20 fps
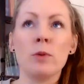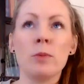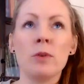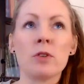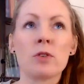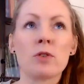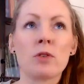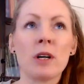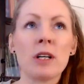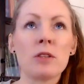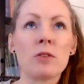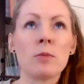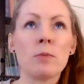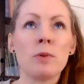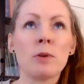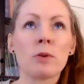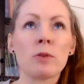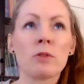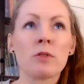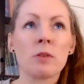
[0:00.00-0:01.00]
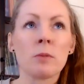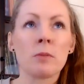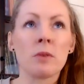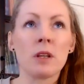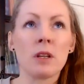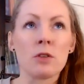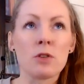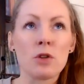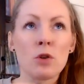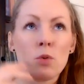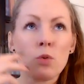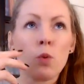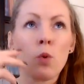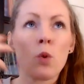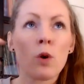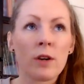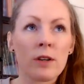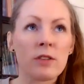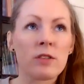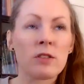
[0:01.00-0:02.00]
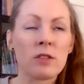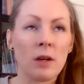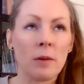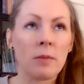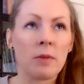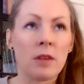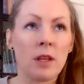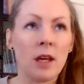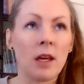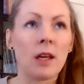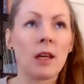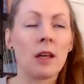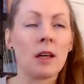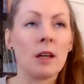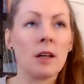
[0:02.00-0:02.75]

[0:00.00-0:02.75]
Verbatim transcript: been trying to build something towards something.